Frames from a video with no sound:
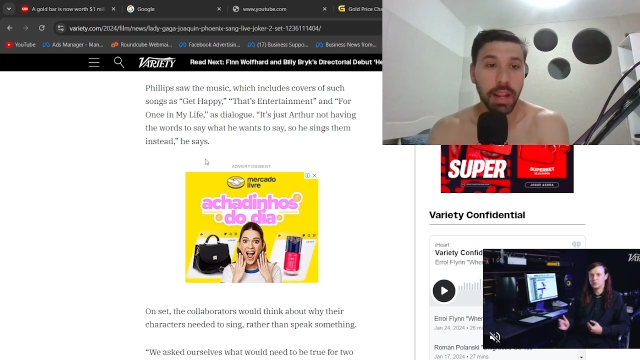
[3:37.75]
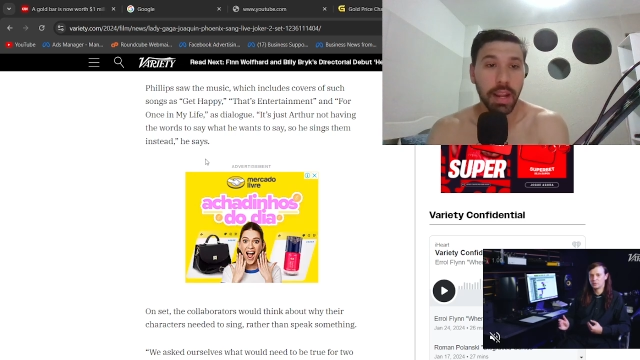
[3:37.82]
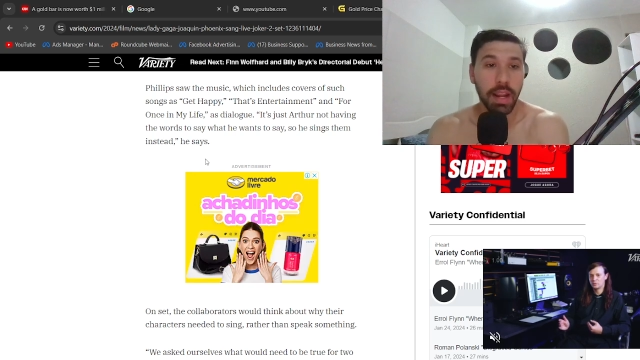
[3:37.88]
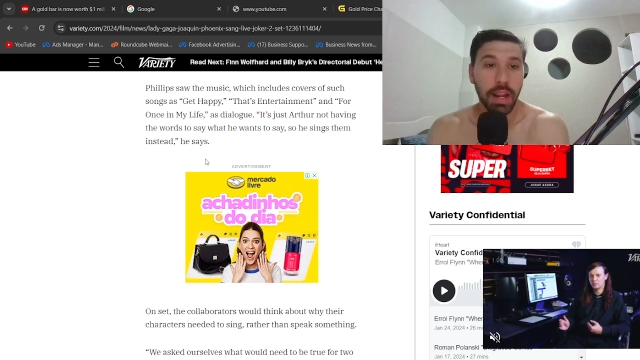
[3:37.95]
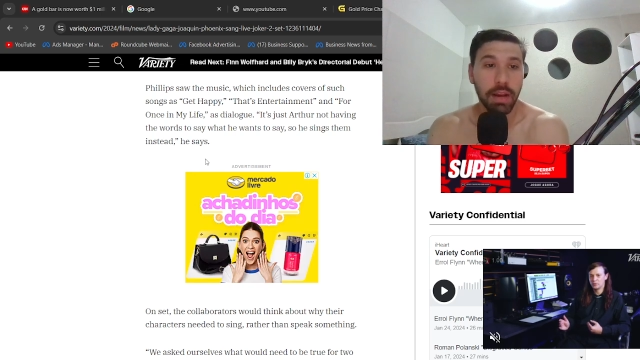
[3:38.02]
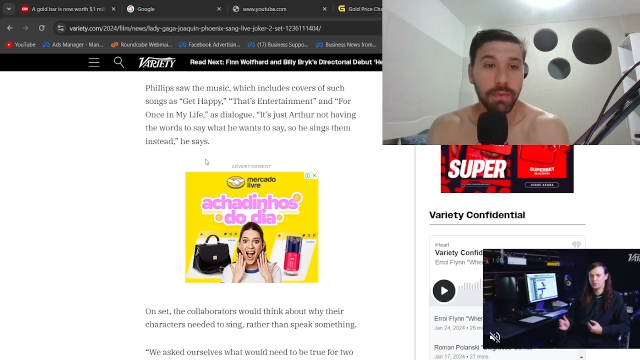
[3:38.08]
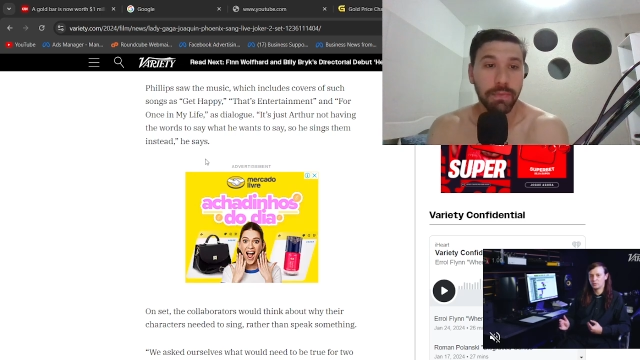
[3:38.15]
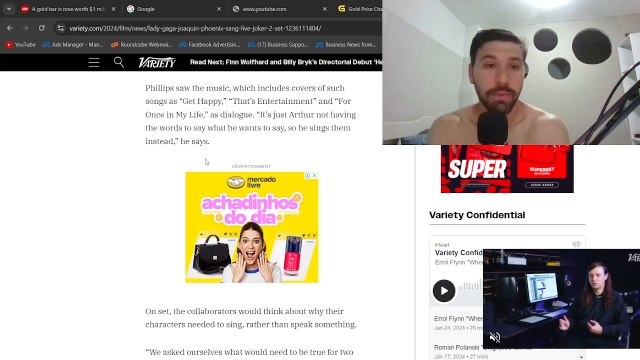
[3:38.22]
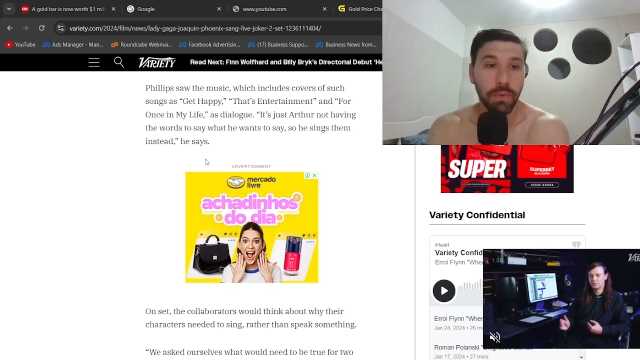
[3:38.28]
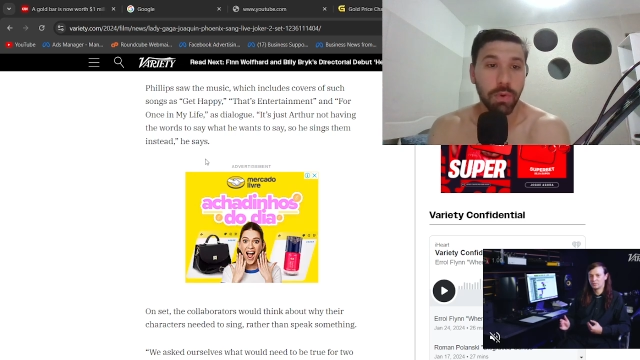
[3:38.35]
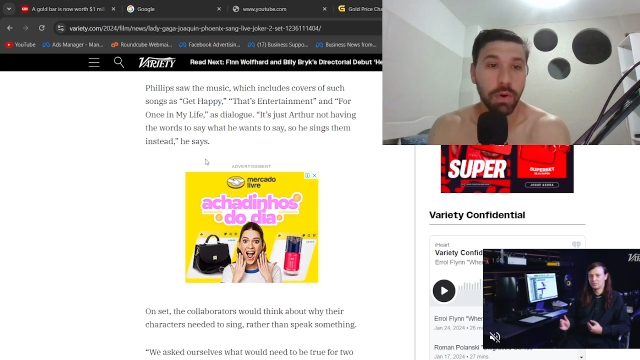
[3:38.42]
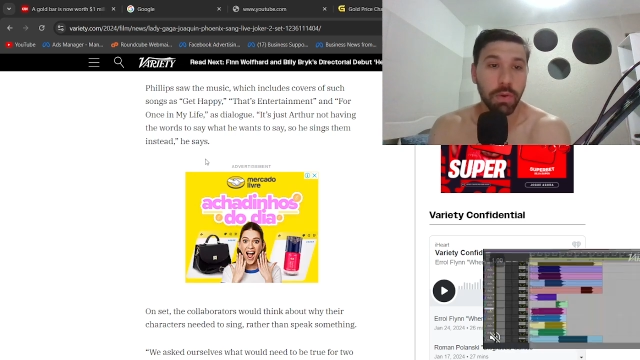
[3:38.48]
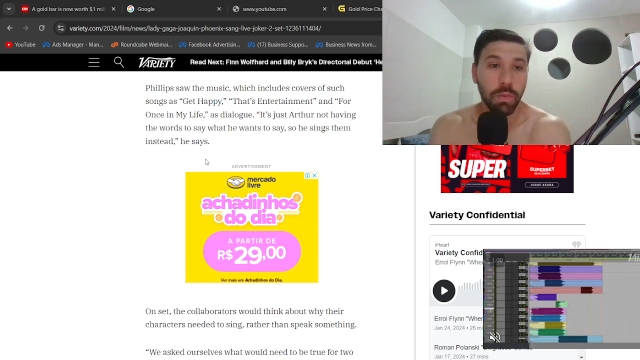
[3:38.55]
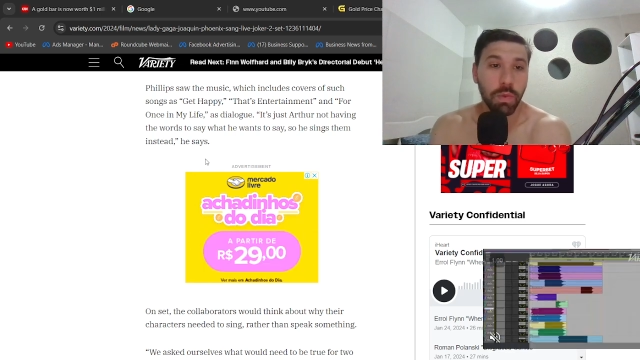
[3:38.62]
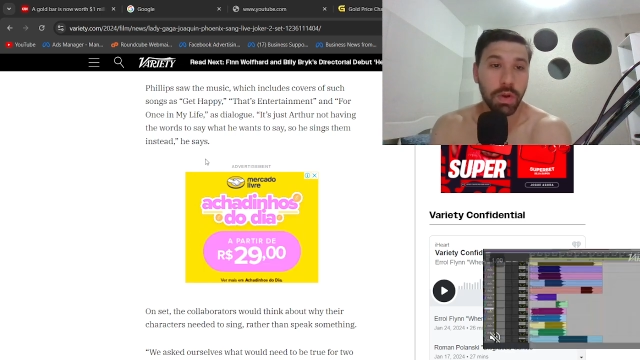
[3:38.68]
and
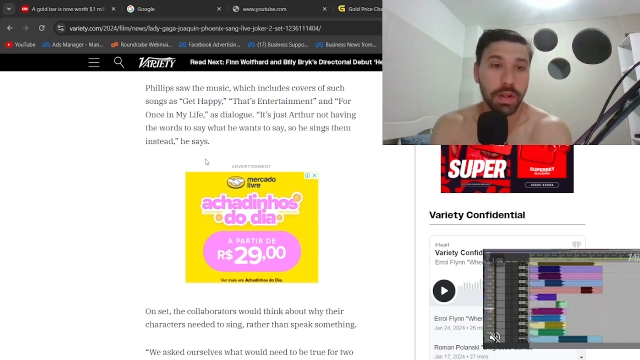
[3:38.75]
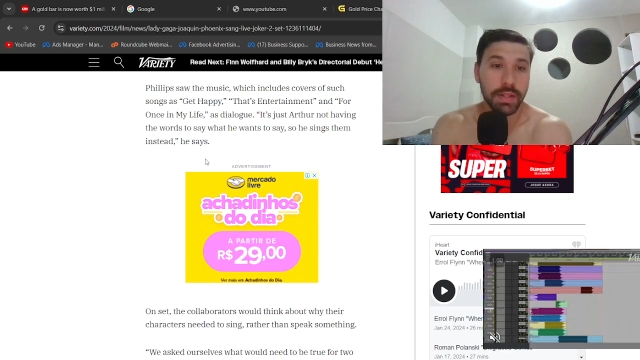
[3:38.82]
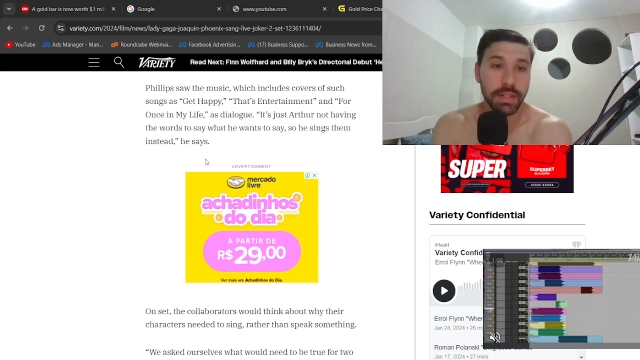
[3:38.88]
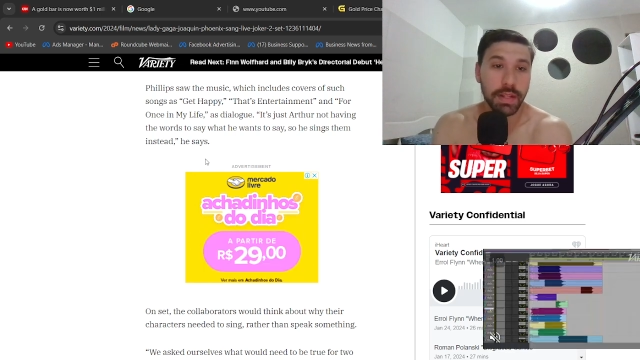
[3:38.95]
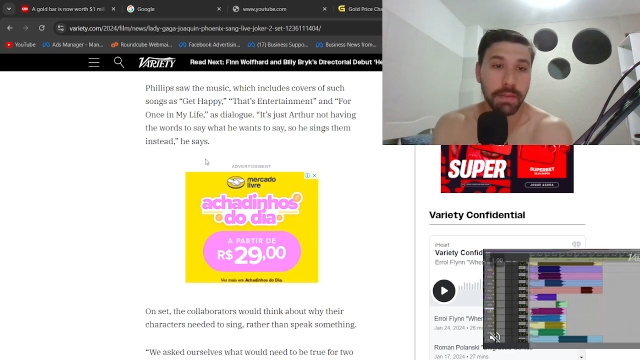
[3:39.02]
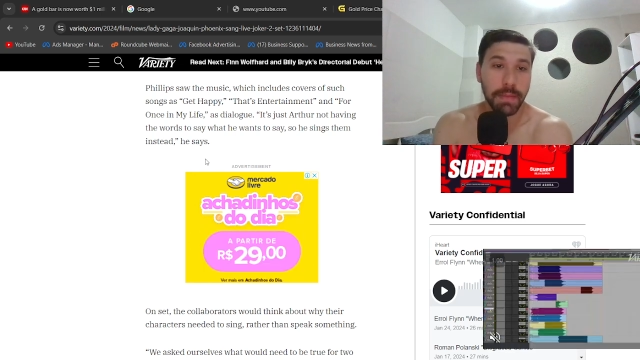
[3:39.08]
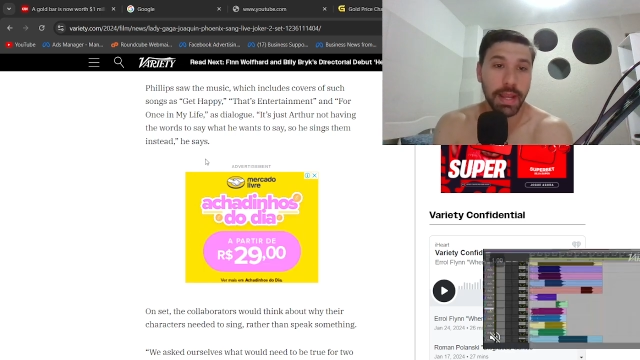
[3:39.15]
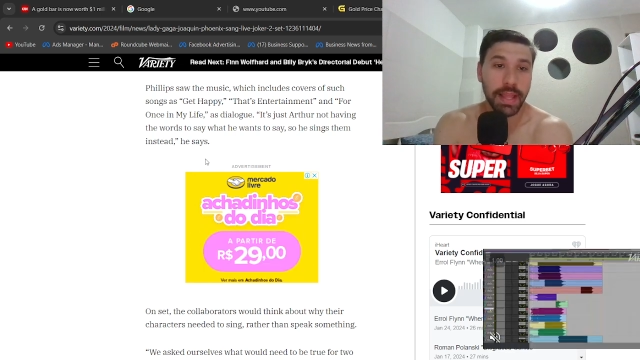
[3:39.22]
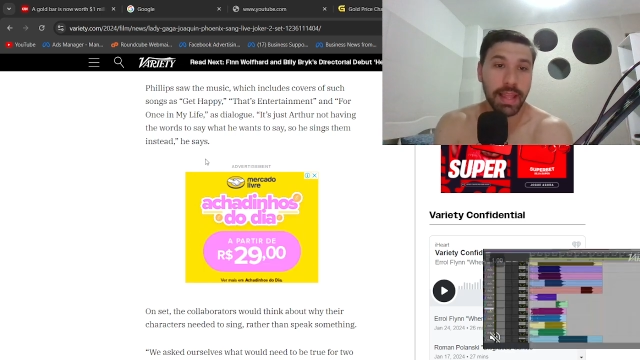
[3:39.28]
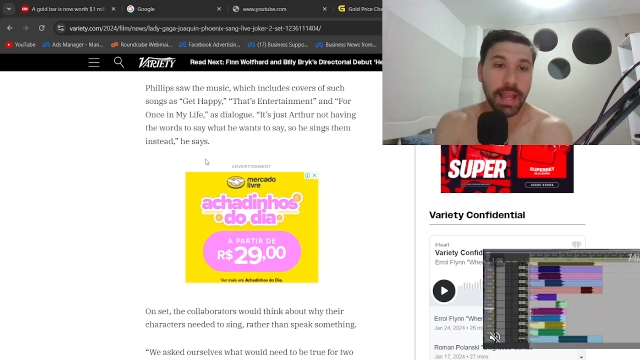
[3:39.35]
For Once in My